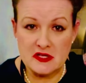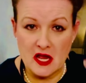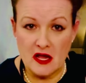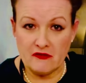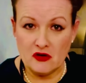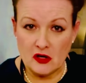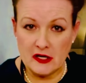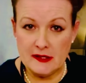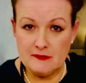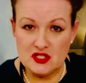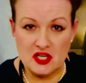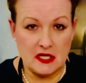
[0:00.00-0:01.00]
of
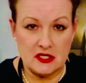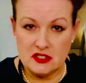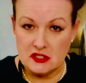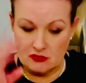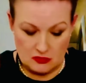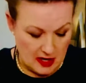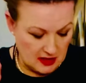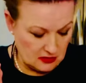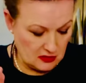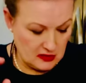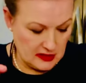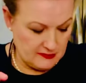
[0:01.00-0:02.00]
cream cheese, just regular
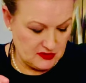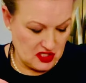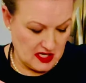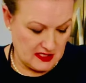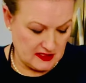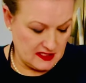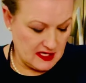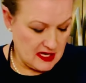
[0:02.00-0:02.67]
cream cheese.